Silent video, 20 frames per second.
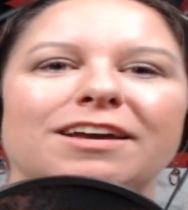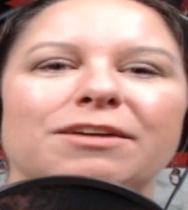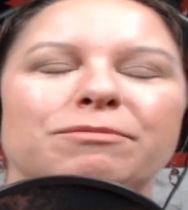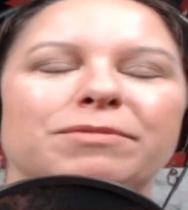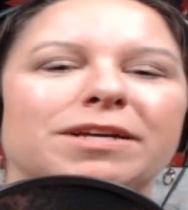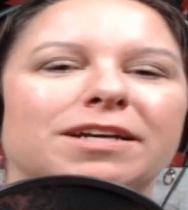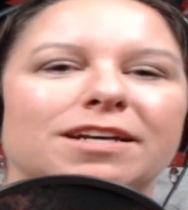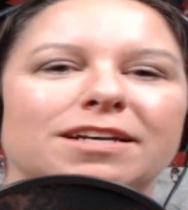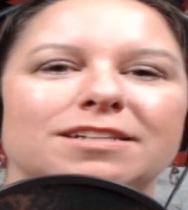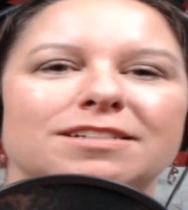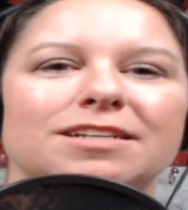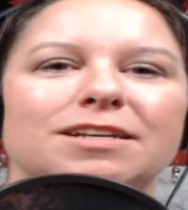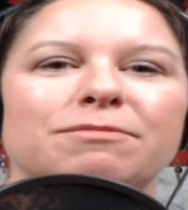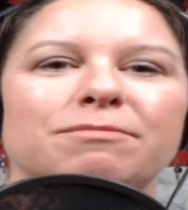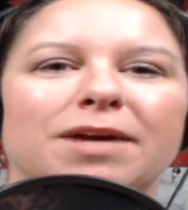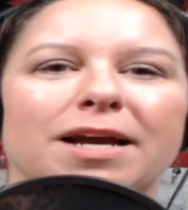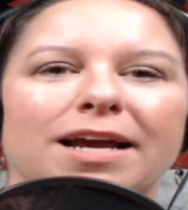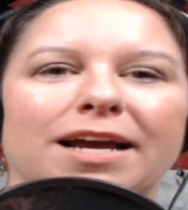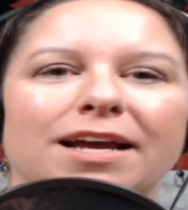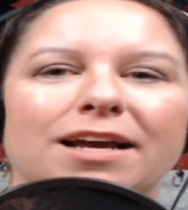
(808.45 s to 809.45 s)
because in
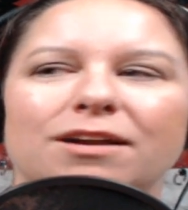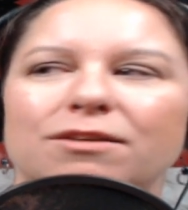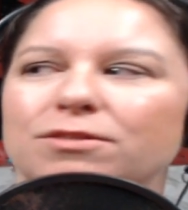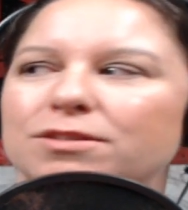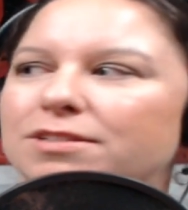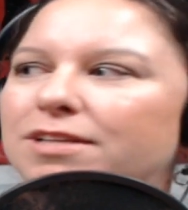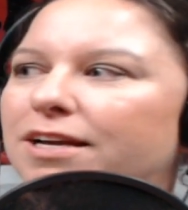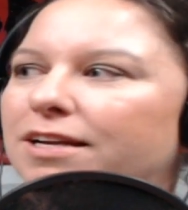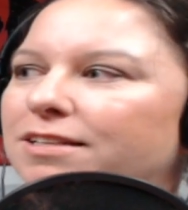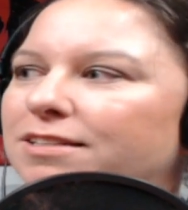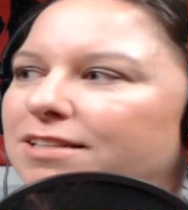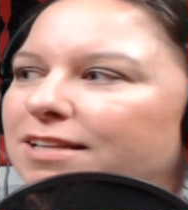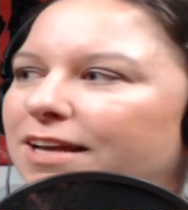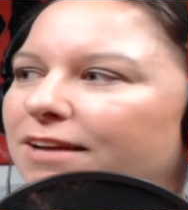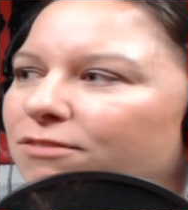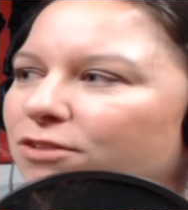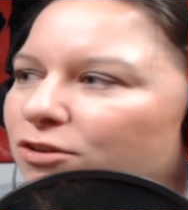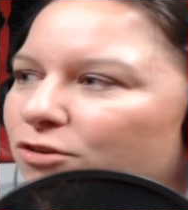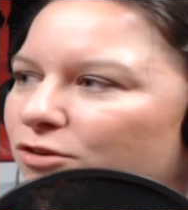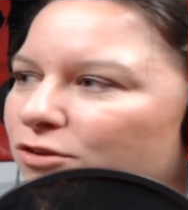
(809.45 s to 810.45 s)
my head I was like, did they
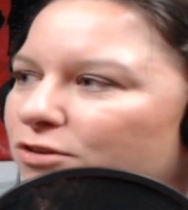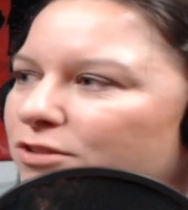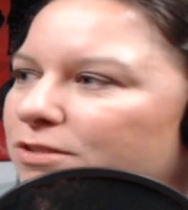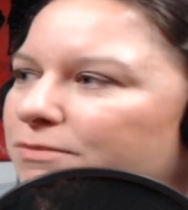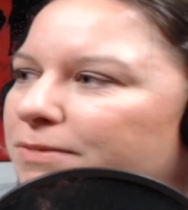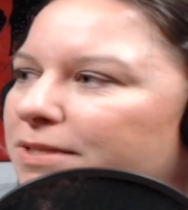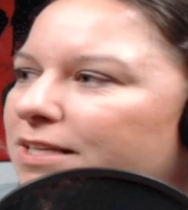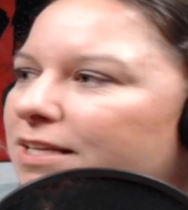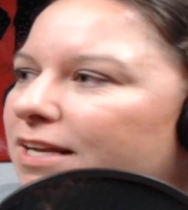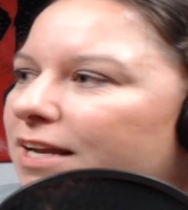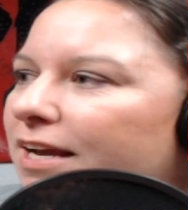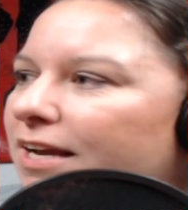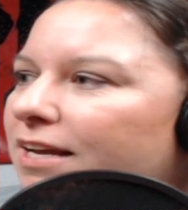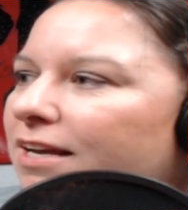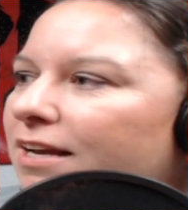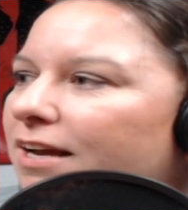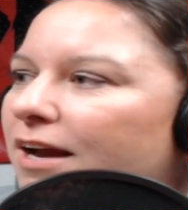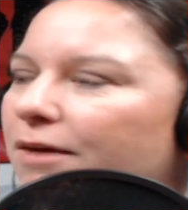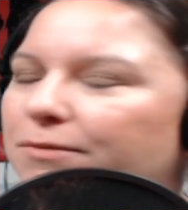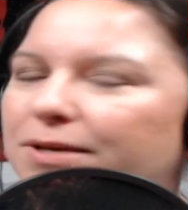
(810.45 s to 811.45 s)
have a girl spend the night?
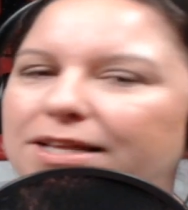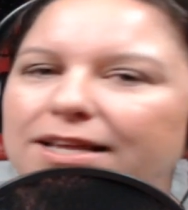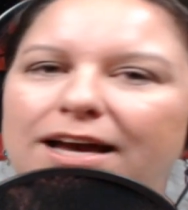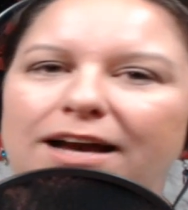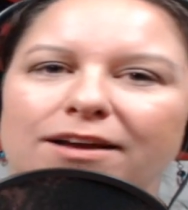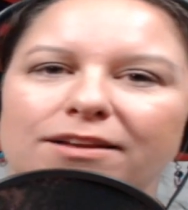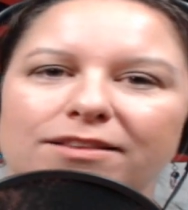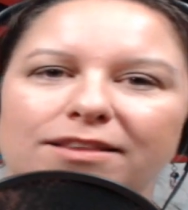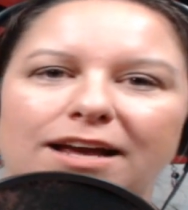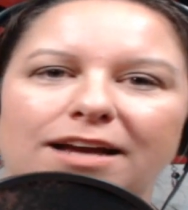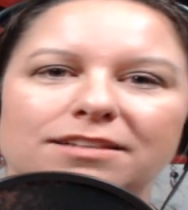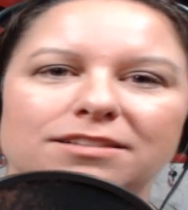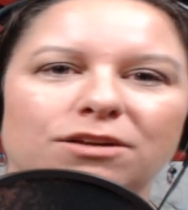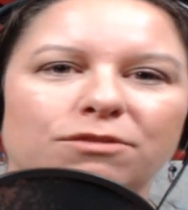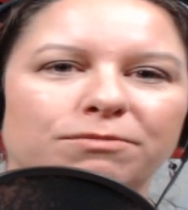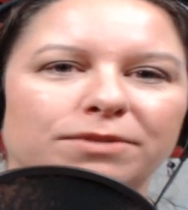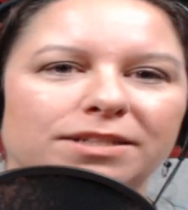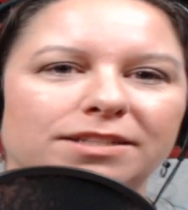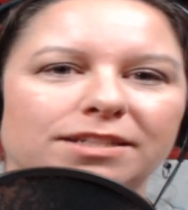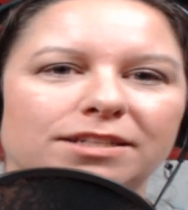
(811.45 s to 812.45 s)
I mean, that's a
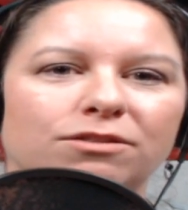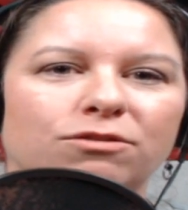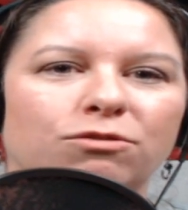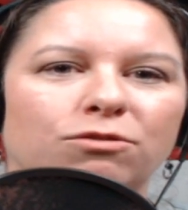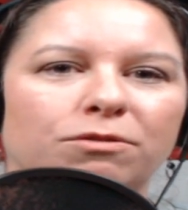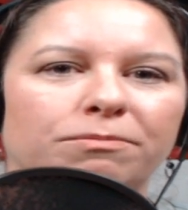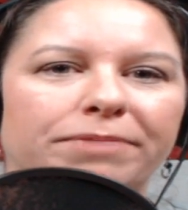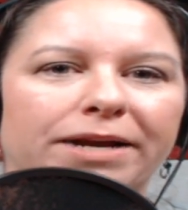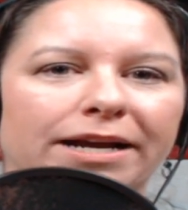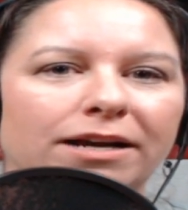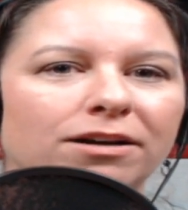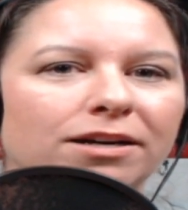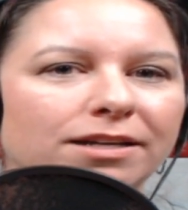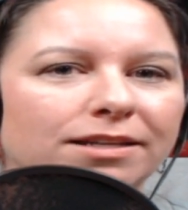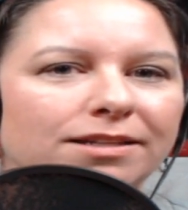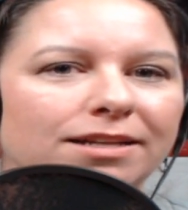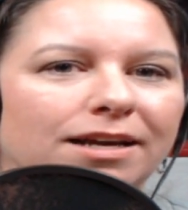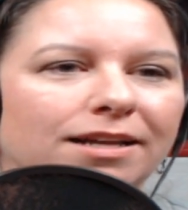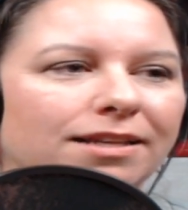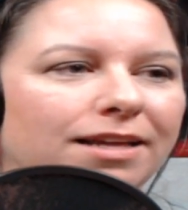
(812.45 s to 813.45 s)
really cool
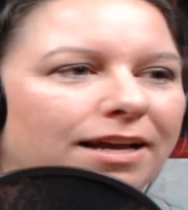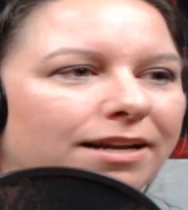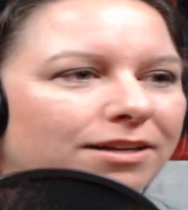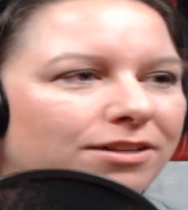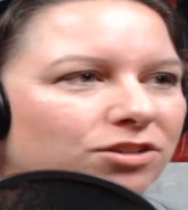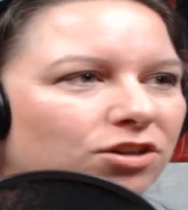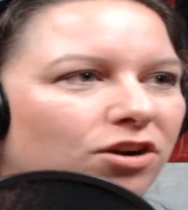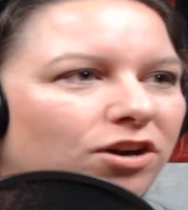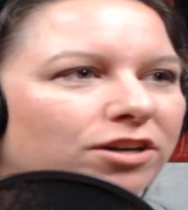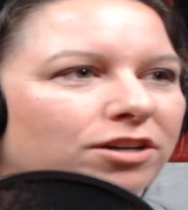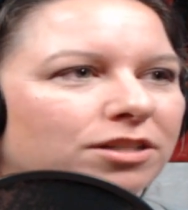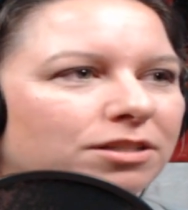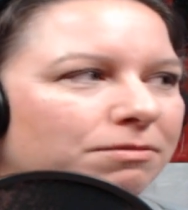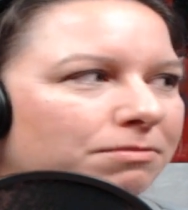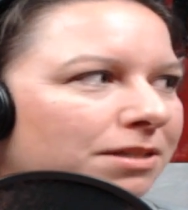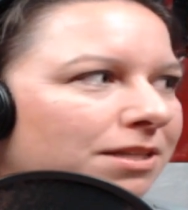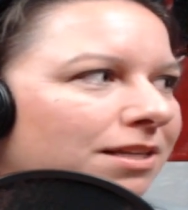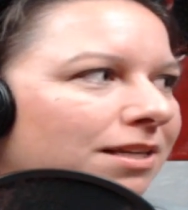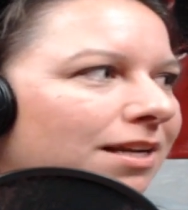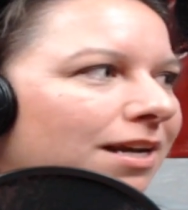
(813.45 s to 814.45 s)
parent that let a daughter
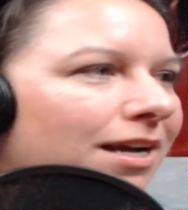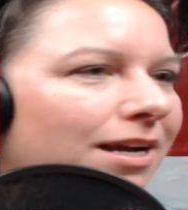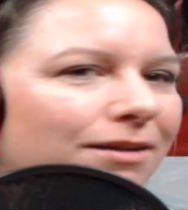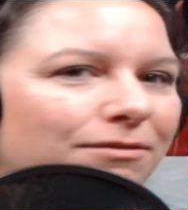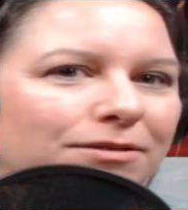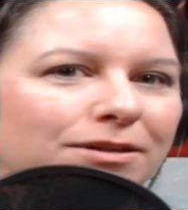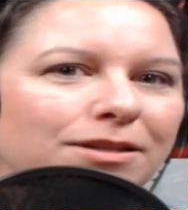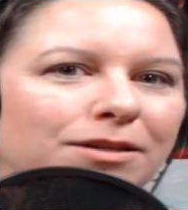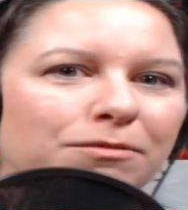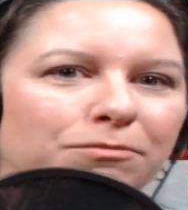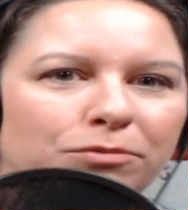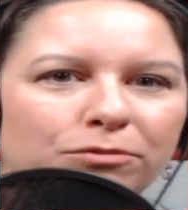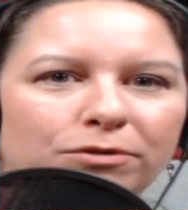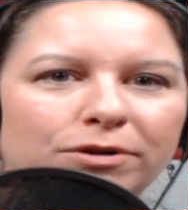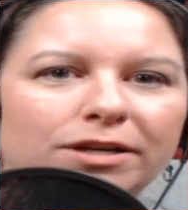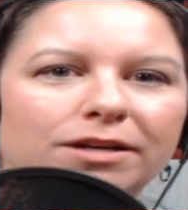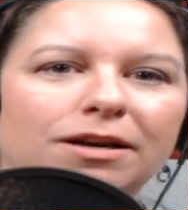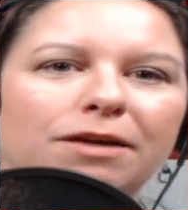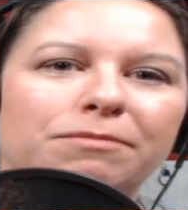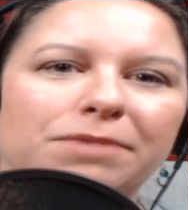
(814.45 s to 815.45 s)
spend the night with a
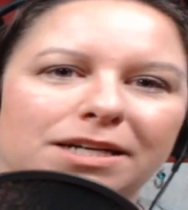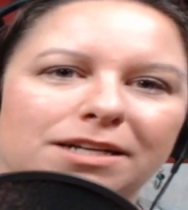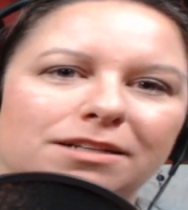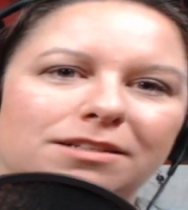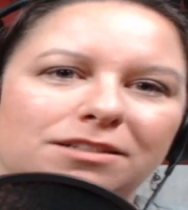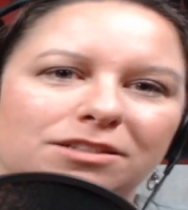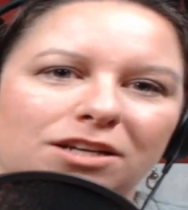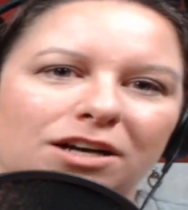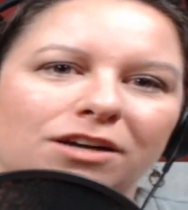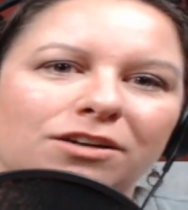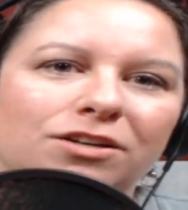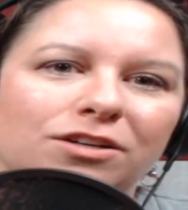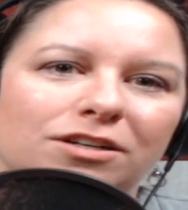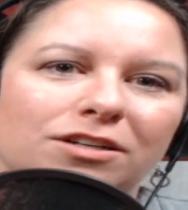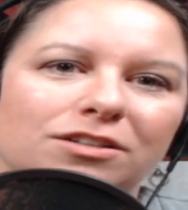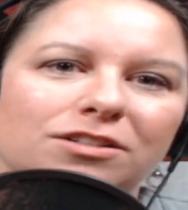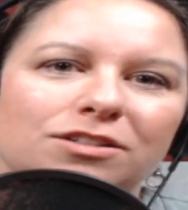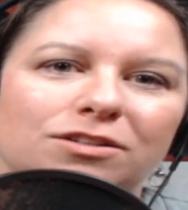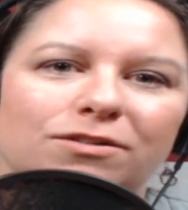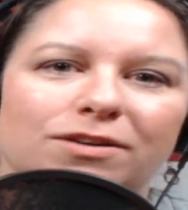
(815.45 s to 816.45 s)
boy. I mean, it's
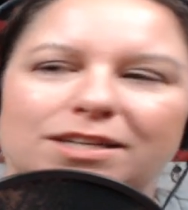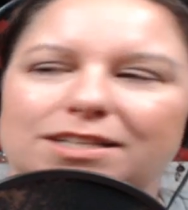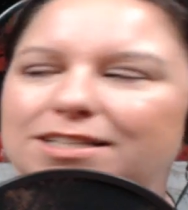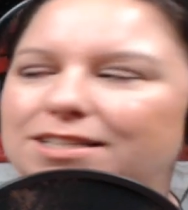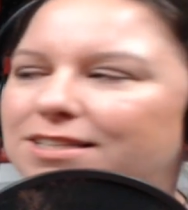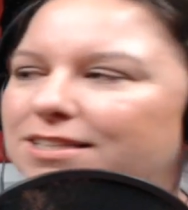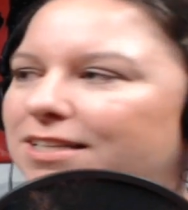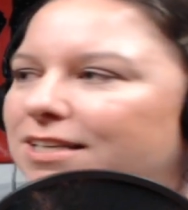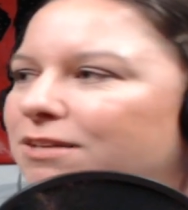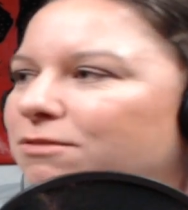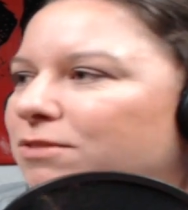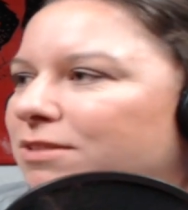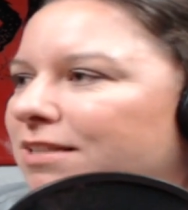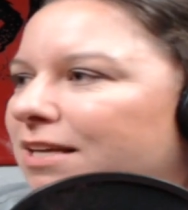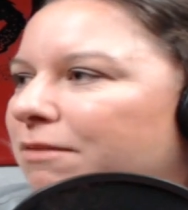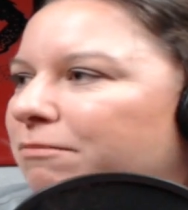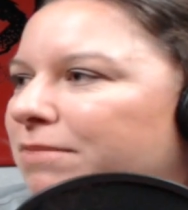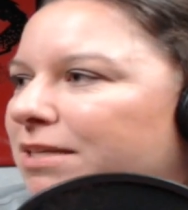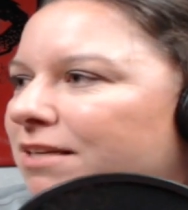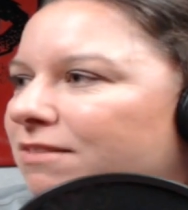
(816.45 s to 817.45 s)
younger, so I didn't think it was
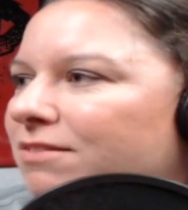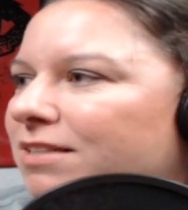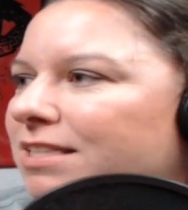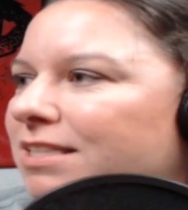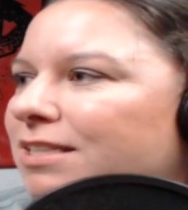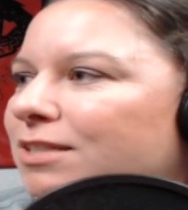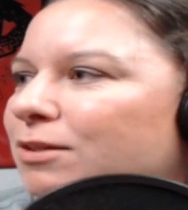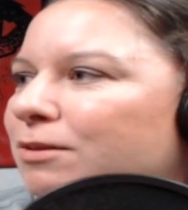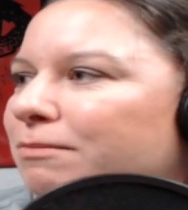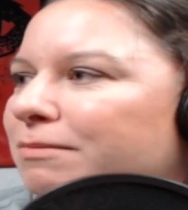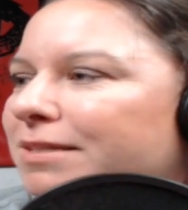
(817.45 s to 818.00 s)
that big of a deal.